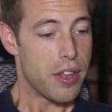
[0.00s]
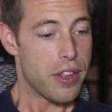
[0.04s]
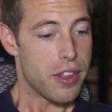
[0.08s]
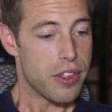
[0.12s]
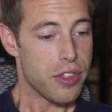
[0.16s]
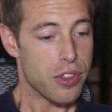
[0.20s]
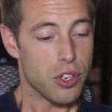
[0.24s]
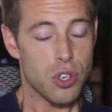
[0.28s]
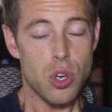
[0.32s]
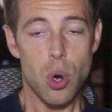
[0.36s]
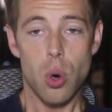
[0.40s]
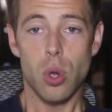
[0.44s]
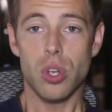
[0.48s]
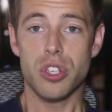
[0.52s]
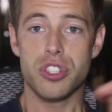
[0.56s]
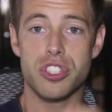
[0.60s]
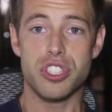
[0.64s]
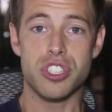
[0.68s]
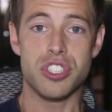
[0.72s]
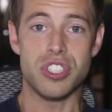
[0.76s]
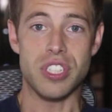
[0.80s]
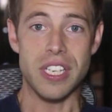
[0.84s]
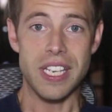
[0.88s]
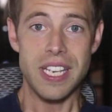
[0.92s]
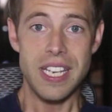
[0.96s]
The goal is
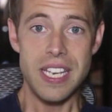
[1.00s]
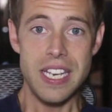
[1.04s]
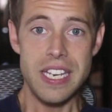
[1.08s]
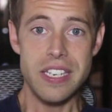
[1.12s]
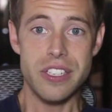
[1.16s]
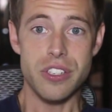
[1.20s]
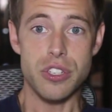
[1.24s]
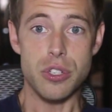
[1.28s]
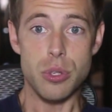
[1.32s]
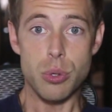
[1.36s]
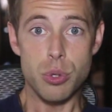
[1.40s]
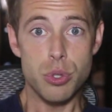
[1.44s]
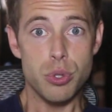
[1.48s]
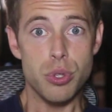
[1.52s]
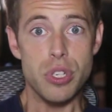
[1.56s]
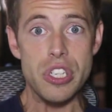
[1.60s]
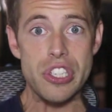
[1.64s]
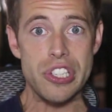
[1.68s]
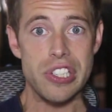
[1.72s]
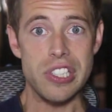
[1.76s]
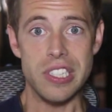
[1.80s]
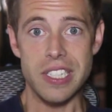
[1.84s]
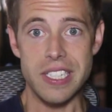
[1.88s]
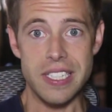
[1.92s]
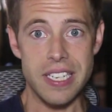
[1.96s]
just to eat
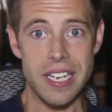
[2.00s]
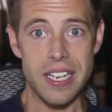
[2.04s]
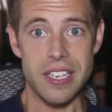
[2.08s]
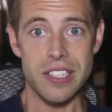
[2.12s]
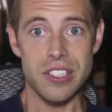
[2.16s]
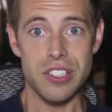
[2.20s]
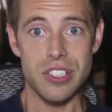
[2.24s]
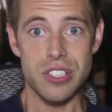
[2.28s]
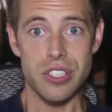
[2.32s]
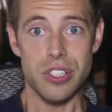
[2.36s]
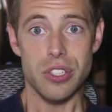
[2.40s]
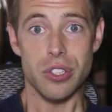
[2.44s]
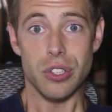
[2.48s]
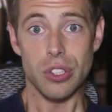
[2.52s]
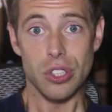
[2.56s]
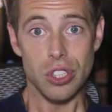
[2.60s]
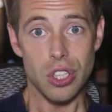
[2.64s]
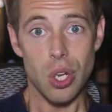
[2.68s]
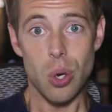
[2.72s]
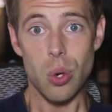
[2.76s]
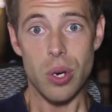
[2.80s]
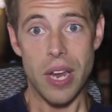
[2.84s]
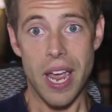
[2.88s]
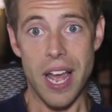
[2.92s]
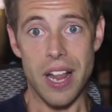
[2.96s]
nutritionally dense,
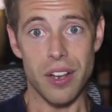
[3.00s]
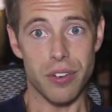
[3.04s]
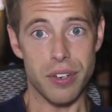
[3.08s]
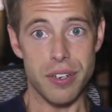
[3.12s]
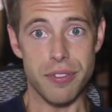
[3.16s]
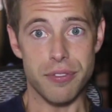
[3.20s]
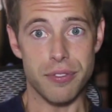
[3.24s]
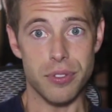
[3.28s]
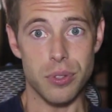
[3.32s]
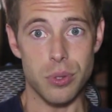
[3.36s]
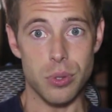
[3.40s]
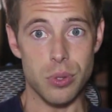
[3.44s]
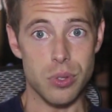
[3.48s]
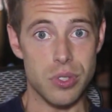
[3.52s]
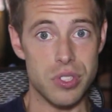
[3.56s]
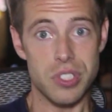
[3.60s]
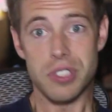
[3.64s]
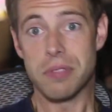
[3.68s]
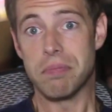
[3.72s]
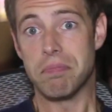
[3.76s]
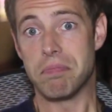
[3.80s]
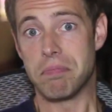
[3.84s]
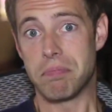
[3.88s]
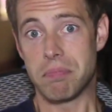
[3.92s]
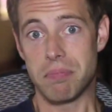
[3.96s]
low-calorie
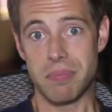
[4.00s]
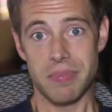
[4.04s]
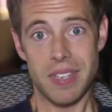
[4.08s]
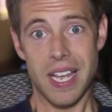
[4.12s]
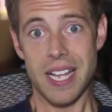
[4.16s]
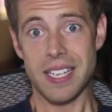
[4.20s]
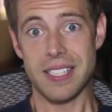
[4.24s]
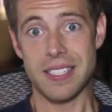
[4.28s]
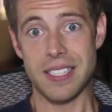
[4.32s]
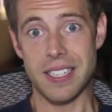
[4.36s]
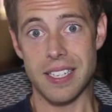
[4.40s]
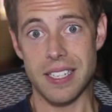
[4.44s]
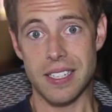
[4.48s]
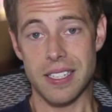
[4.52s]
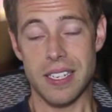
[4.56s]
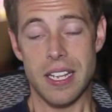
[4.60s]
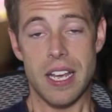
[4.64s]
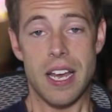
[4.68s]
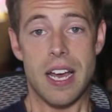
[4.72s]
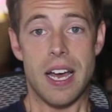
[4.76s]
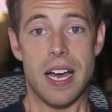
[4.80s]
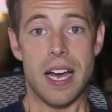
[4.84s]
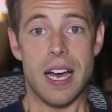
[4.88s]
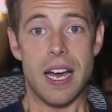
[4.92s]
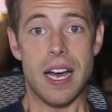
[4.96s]
foods. That's it.
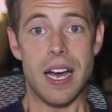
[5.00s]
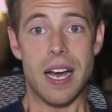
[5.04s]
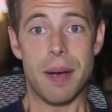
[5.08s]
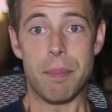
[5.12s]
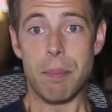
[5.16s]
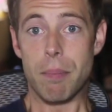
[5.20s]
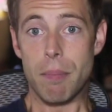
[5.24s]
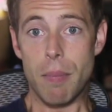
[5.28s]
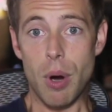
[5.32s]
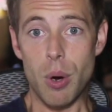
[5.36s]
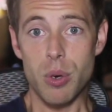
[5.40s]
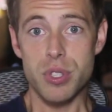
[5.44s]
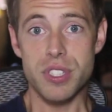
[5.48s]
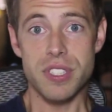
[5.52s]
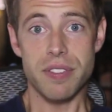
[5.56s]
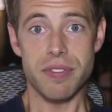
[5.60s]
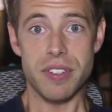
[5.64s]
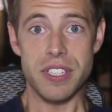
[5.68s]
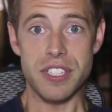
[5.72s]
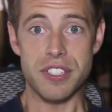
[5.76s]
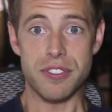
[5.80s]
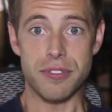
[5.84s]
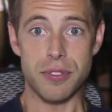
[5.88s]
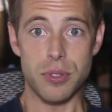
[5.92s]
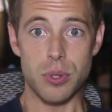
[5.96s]
Most of
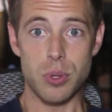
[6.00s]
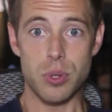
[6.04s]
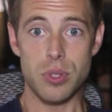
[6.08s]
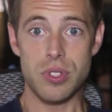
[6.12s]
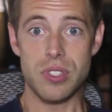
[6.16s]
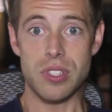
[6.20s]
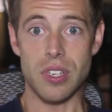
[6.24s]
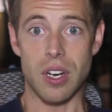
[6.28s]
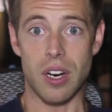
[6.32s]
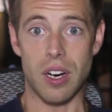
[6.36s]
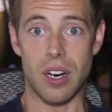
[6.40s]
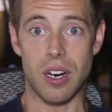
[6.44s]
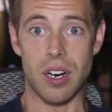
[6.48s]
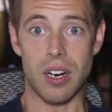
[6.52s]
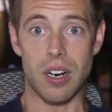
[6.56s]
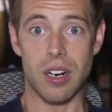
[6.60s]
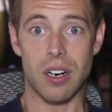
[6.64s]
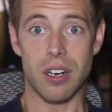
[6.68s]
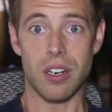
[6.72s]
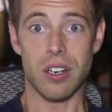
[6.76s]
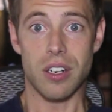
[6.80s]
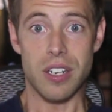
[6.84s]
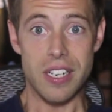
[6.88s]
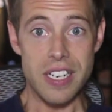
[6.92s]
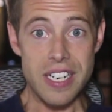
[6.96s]
these foods
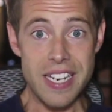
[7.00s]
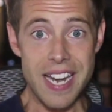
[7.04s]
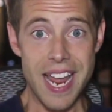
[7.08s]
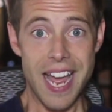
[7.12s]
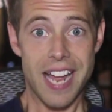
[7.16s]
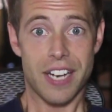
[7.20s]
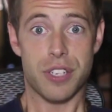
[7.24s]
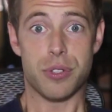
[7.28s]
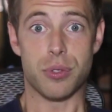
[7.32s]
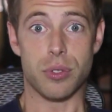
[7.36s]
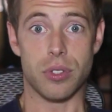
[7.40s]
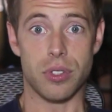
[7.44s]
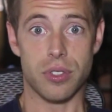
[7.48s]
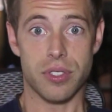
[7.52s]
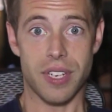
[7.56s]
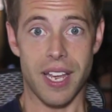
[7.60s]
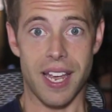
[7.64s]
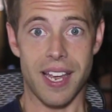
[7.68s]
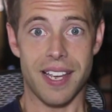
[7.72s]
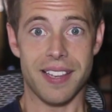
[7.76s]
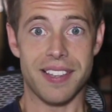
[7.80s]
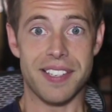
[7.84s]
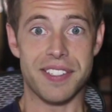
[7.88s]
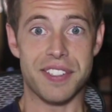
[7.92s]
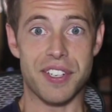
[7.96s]
are natural,
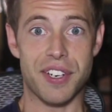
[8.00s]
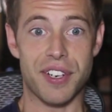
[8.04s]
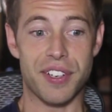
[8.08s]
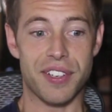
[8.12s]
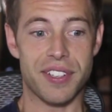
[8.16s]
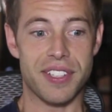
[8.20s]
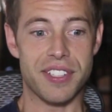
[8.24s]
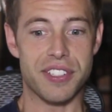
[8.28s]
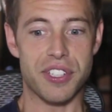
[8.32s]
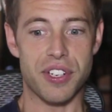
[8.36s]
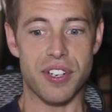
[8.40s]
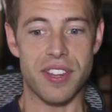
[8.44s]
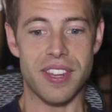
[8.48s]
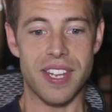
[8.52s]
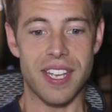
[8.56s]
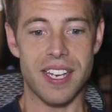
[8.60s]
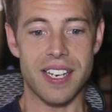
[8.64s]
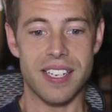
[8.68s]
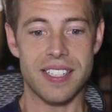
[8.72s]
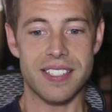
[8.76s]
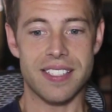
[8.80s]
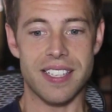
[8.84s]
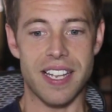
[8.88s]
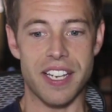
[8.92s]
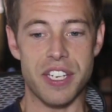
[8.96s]
okay? These are
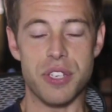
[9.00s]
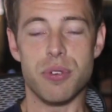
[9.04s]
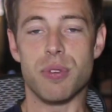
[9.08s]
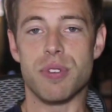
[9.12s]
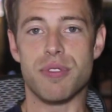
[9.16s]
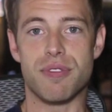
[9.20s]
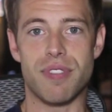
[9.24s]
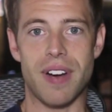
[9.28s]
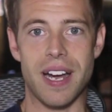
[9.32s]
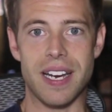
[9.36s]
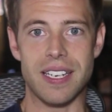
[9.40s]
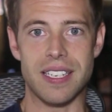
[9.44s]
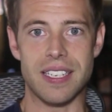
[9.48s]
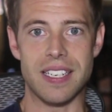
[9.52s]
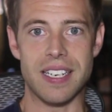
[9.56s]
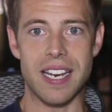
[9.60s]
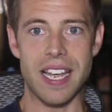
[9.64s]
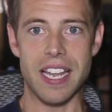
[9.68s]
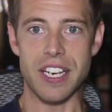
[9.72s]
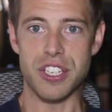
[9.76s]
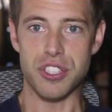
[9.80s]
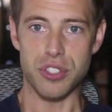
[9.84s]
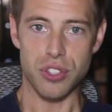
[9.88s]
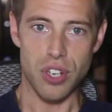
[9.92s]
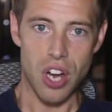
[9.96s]
things that you would find in
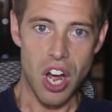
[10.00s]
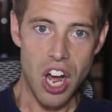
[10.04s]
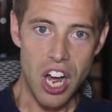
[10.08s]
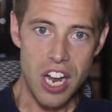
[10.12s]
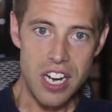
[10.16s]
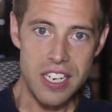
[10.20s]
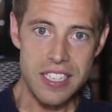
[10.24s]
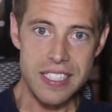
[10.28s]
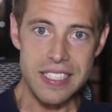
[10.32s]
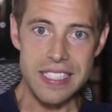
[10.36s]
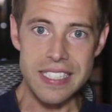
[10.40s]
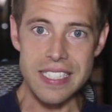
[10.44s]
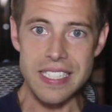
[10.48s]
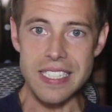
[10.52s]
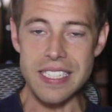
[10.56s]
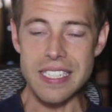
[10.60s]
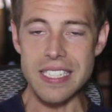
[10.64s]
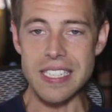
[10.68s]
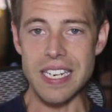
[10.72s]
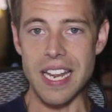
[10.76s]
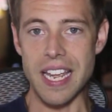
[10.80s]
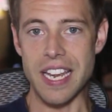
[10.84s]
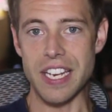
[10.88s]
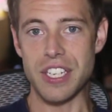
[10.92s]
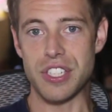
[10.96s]
nature,
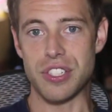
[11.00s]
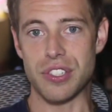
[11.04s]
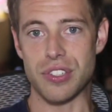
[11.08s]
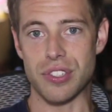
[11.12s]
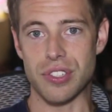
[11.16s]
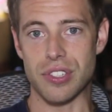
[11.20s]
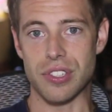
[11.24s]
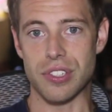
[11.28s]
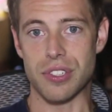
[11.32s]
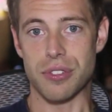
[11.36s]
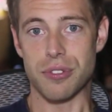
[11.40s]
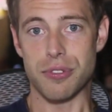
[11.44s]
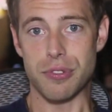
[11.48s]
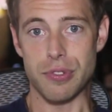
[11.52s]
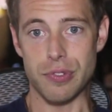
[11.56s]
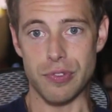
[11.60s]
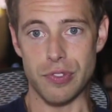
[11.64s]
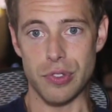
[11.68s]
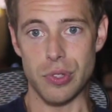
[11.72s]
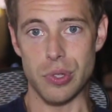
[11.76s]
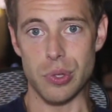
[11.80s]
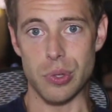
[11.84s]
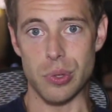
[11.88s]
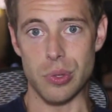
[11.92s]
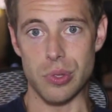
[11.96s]
undenatured
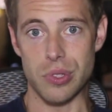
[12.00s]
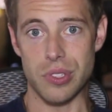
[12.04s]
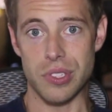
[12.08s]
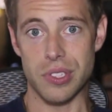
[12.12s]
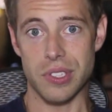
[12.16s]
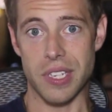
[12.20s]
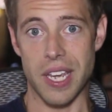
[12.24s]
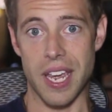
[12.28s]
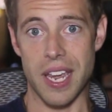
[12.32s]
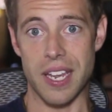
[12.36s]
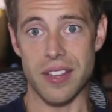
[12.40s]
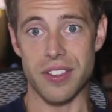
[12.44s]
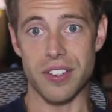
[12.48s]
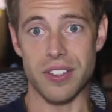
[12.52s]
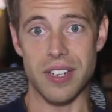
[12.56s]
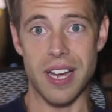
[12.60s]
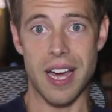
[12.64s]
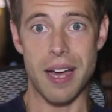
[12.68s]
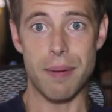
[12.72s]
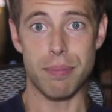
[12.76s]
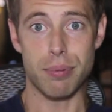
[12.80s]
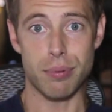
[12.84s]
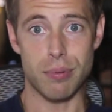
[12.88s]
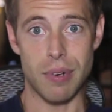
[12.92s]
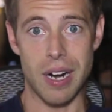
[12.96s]
foods, okay? They're
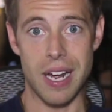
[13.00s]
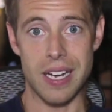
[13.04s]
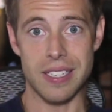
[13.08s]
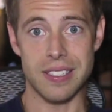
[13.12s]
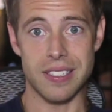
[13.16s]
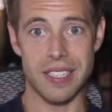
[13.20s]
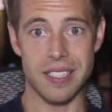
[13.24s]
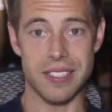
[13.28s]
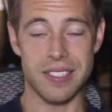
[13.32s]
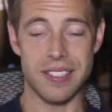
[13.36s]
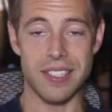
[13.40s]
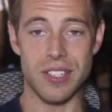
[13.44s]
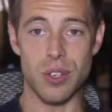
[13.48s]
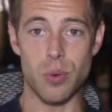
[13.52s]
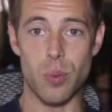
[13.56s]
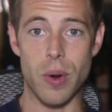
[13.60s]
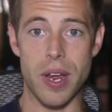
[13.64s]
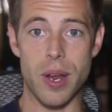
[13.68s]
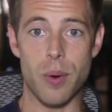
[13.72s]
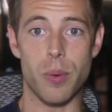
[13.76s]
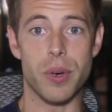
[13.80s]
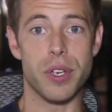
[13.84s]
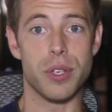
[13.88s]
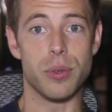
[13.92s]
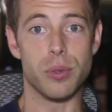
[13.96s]
not processed in a
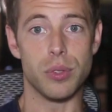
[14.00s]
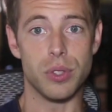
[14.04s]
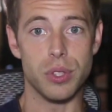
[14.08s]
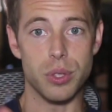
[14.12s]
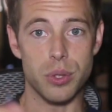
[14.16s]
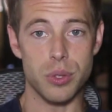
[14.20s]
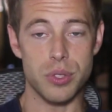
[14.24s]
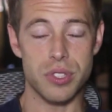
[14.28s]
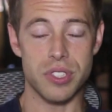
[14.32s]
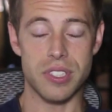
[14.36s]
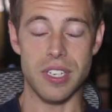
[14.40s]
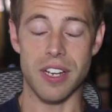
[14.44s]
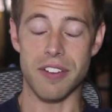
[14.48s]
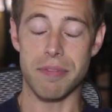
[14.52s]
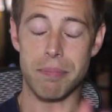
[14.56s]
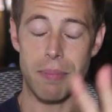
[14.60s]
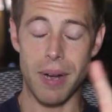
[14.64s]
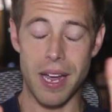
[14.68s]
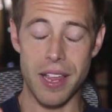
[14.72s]
way where you lose stuff.